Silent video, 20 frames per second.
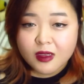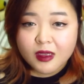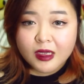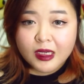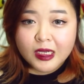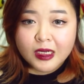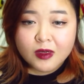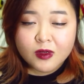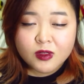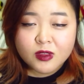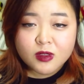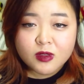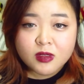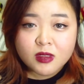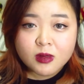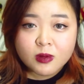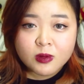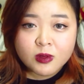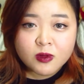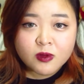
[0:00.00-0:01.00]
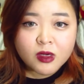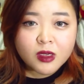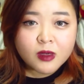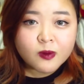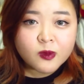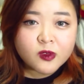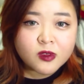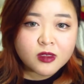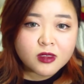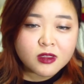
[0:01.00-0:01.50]
And also subscribe
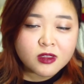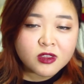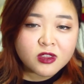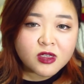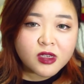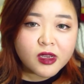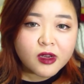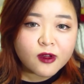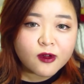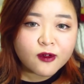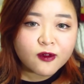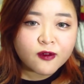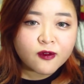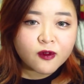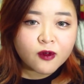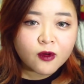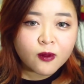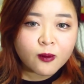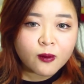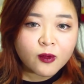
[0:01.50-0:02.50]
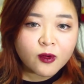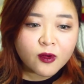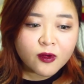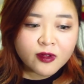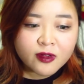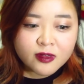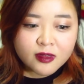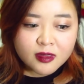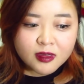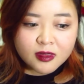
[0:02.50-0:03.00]
to this channel for
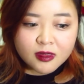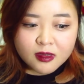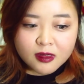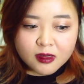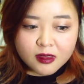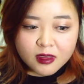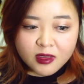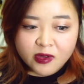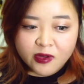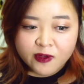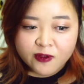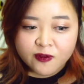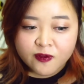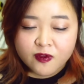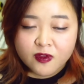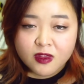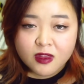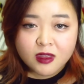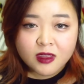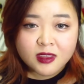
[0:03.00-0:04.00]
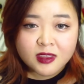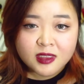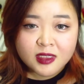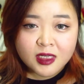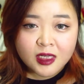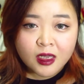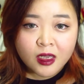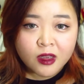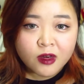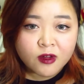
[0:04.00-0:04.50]
more of this
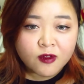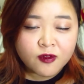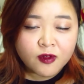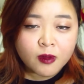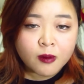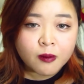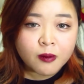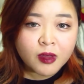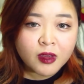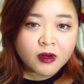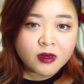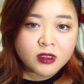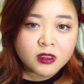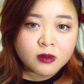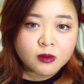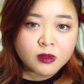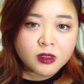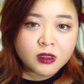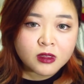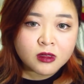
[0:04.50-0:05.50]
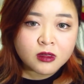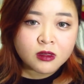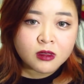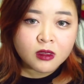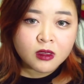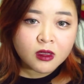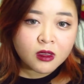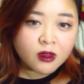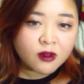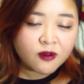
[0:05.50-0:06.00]
kind of embarrassment
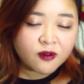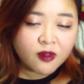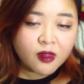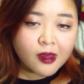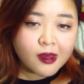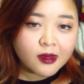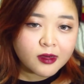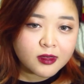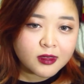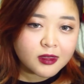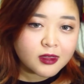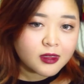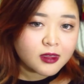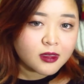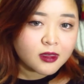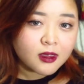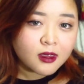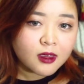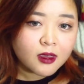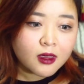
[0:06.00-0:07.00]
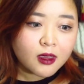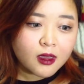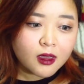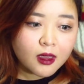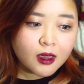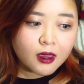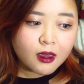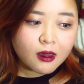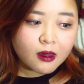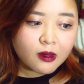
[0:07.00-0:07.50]
vlogs,
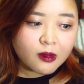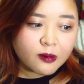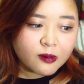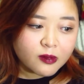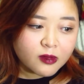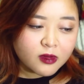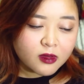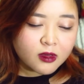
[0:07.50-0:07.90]
um,